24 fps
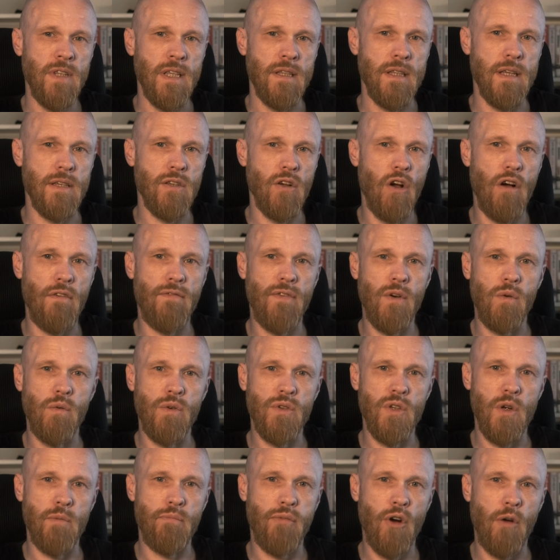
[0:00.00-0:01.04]
This Offa
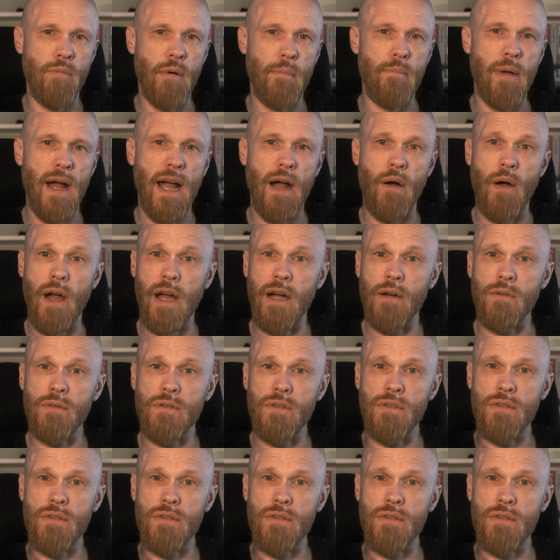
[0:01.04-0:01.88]
was a proper powerhouse.